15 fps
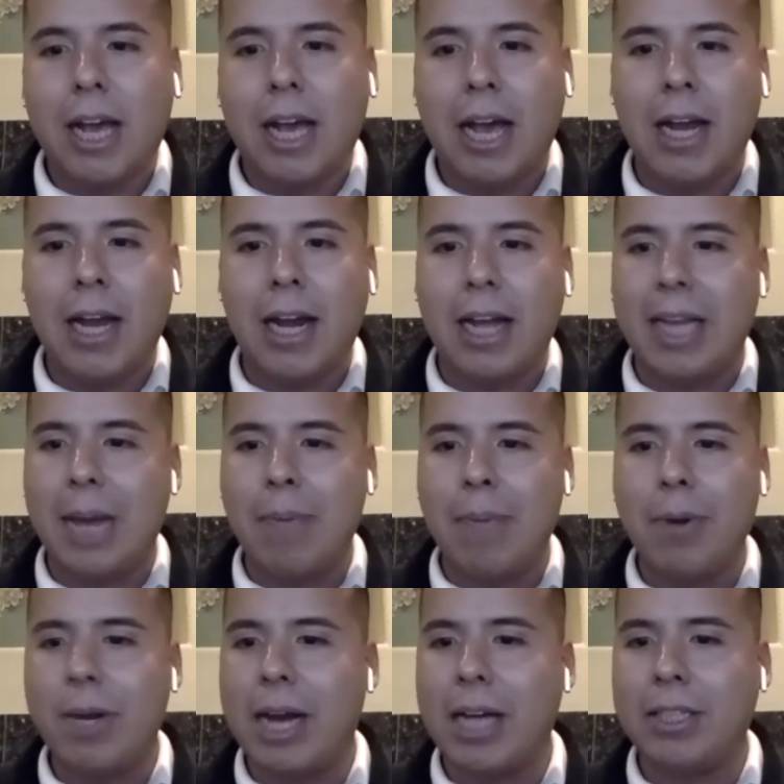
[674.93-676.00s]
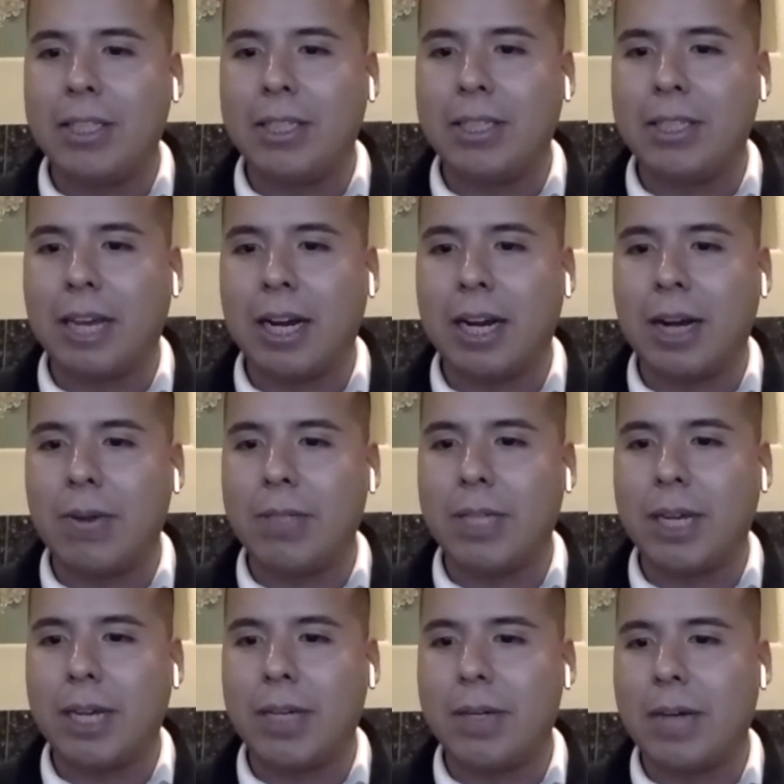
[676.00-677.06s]
And then at that point, I just decided I was
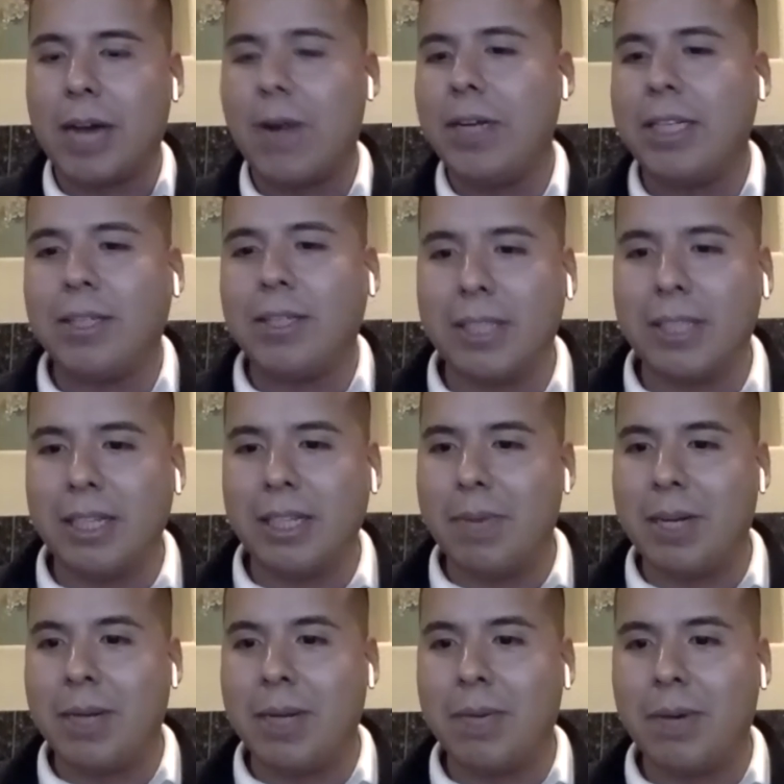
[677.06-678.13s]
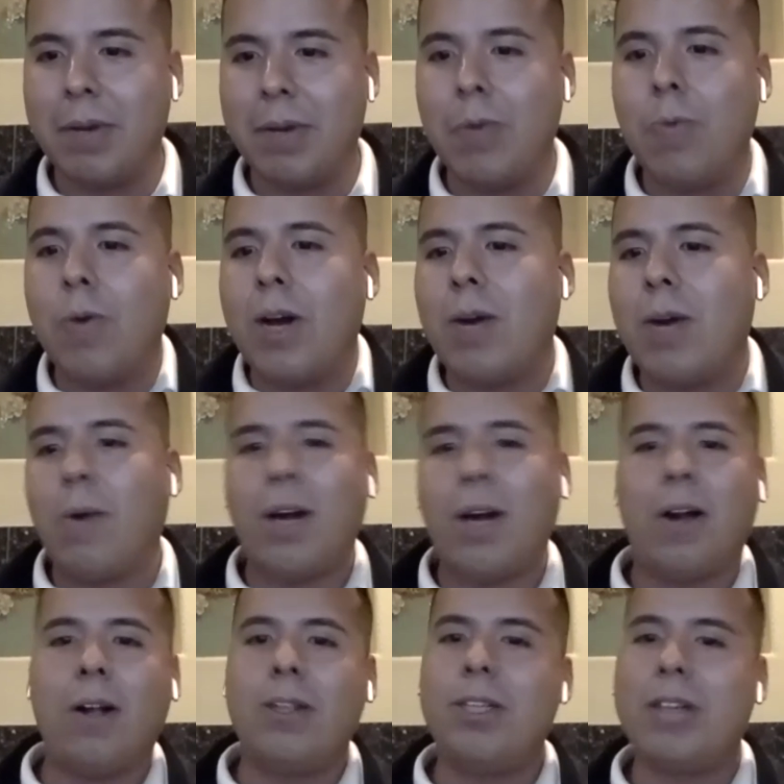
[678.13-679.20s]
like, I don't need to see them anymore. I mean, what, what
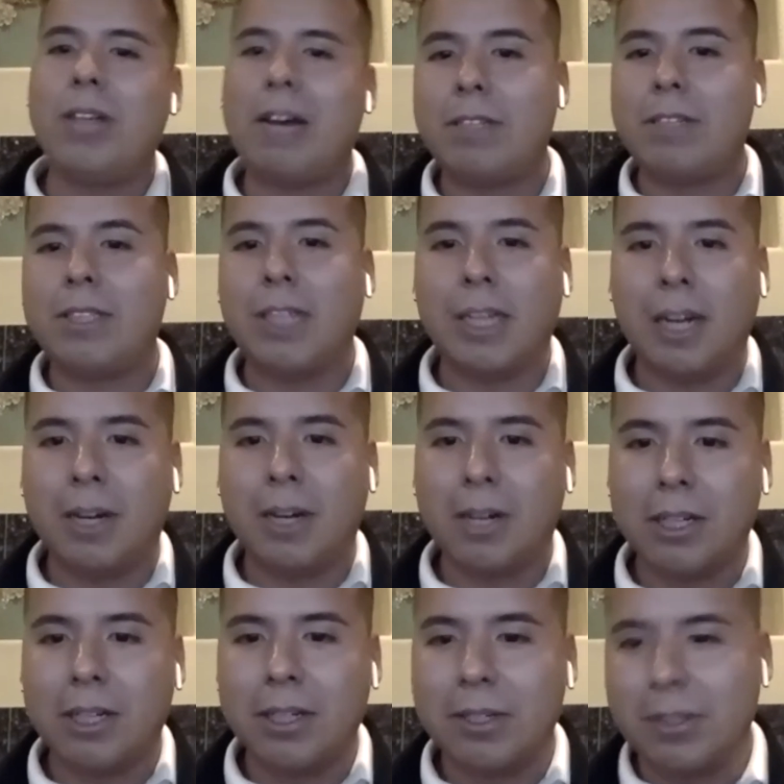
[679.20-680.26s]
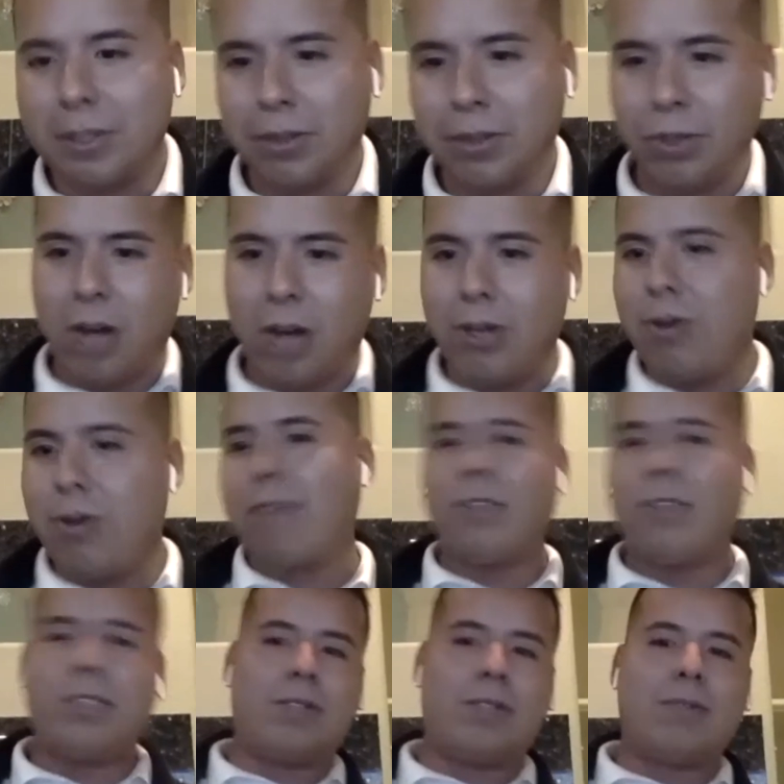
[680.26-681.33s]
all do you have to see in a condo? No, you don't have
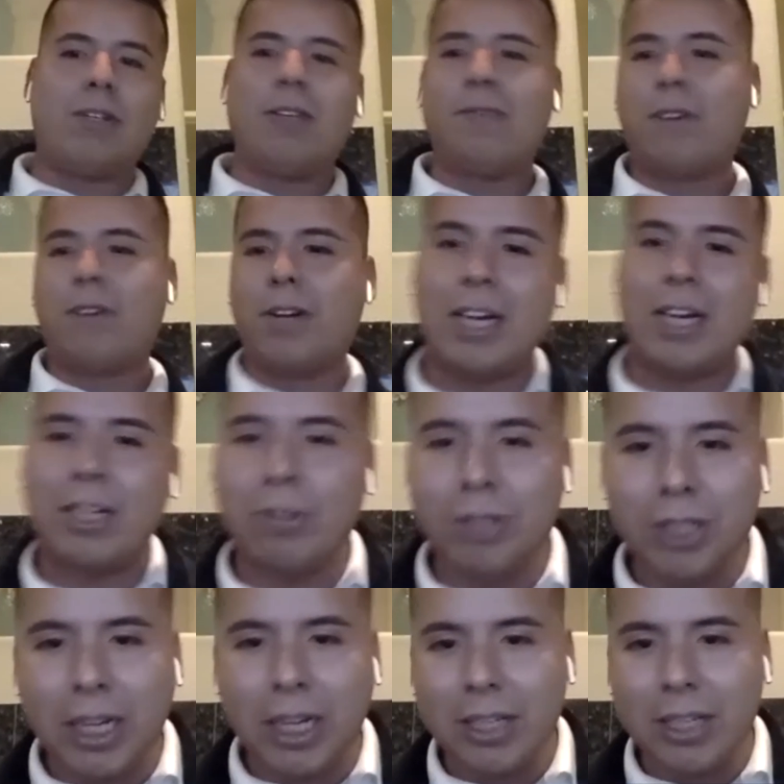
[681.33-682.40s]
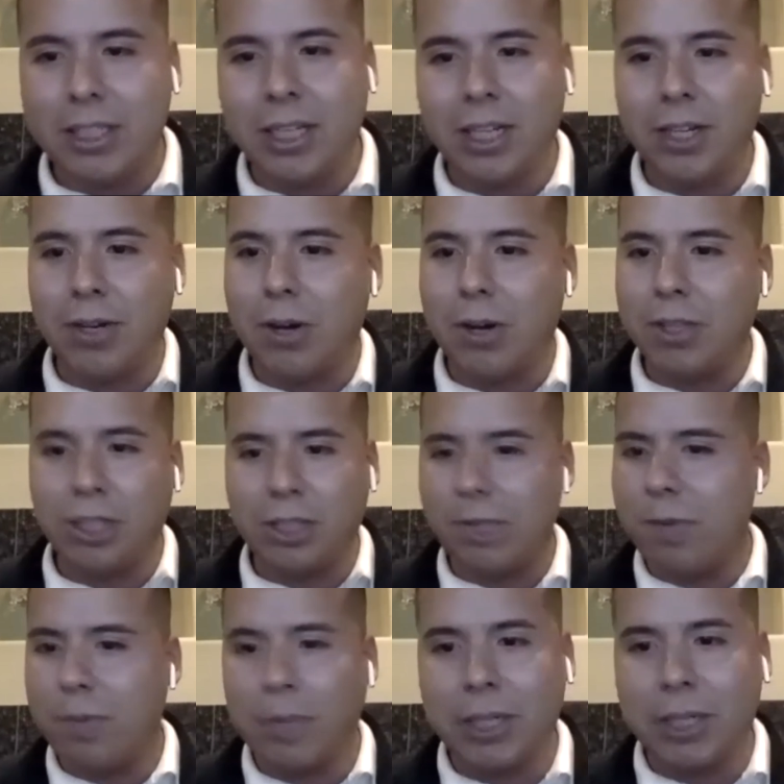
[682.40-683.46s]
to see the roof. All you gotta do is change the, you know, just a
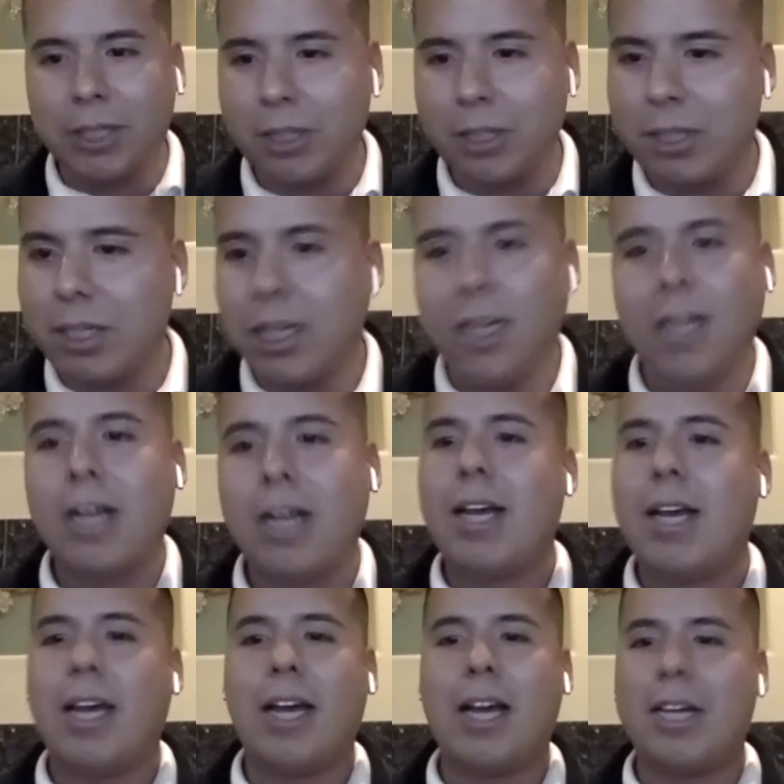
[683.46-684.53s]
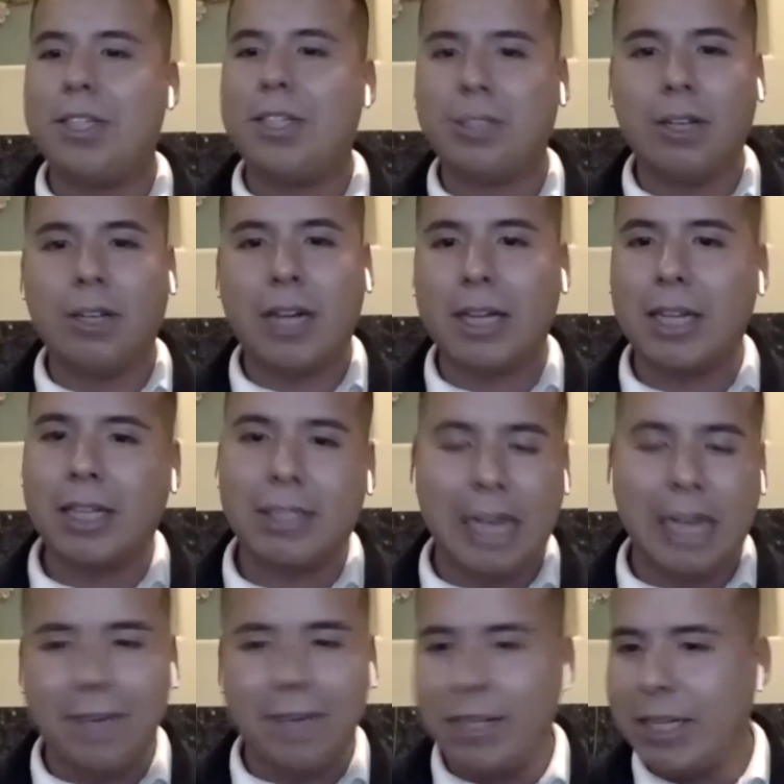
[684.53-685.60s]
few pictures and just look at things.
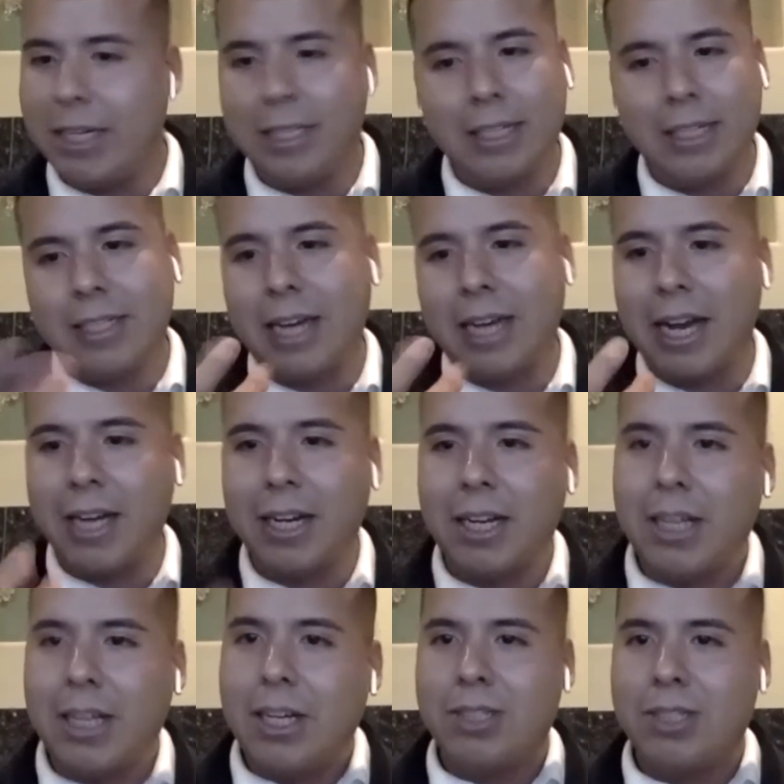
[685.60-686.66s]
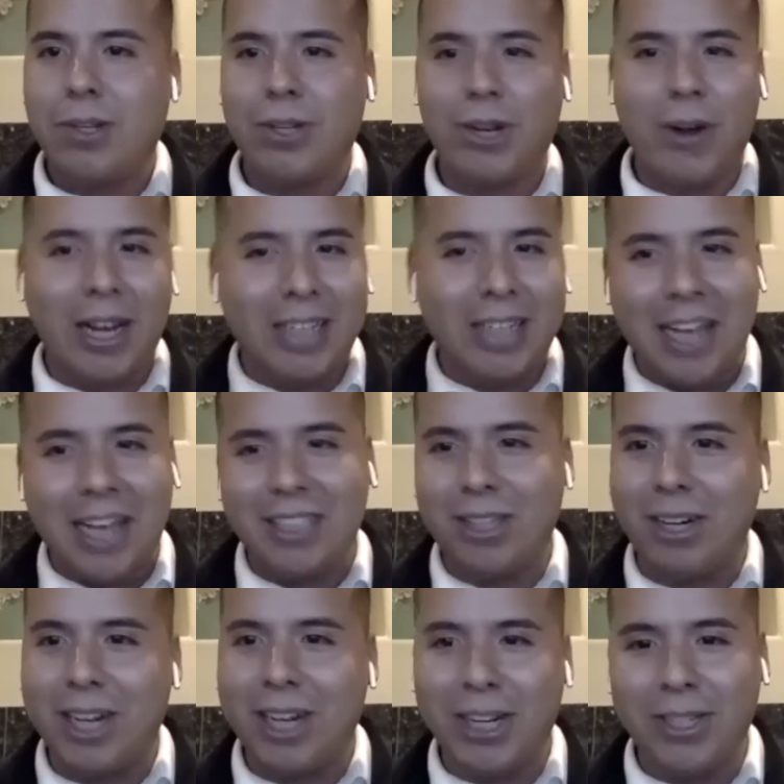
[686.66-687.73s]
Everything is inside. So, you know, I, I
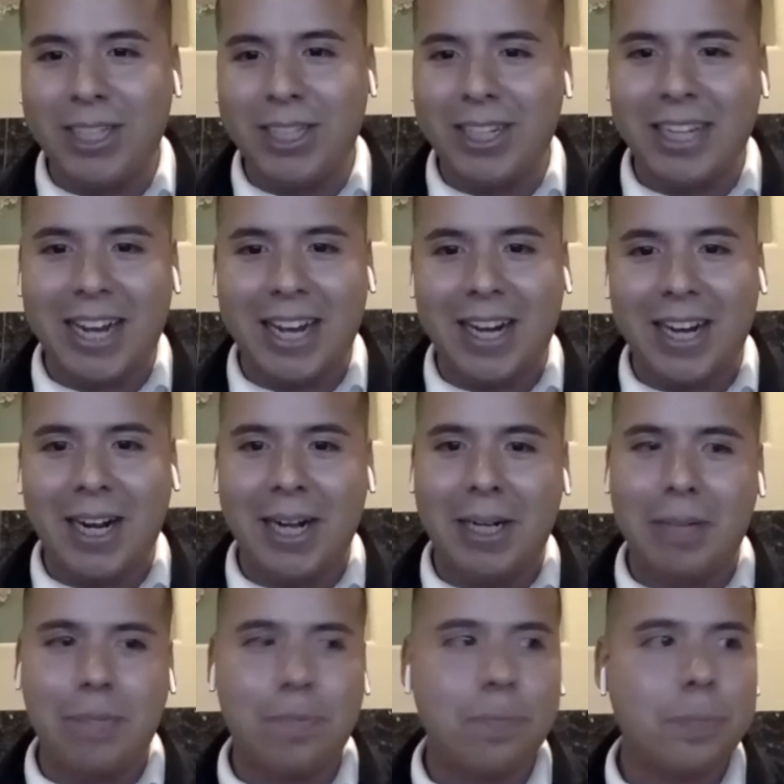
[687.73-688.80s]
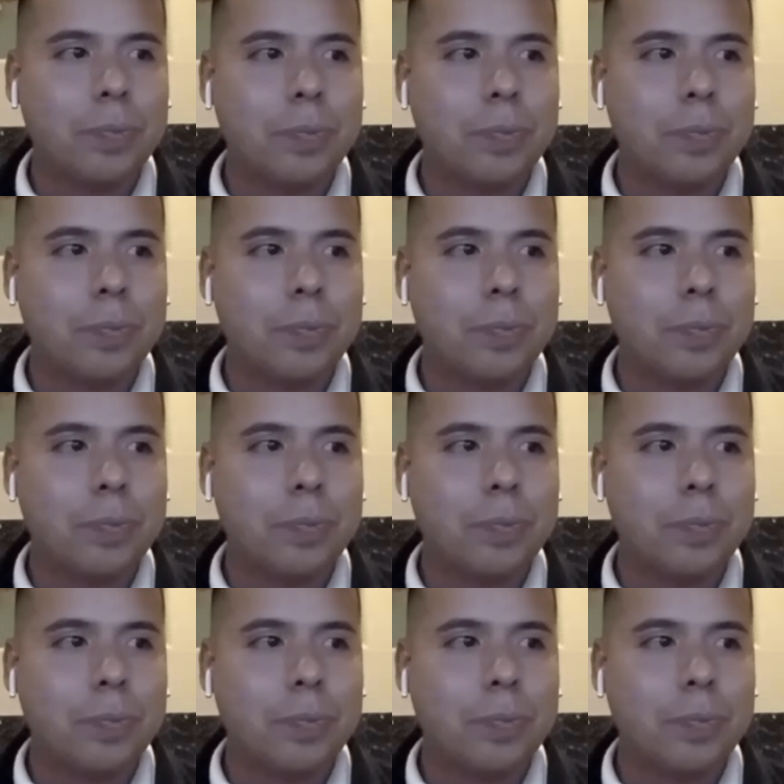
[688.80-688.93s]
started using that, um,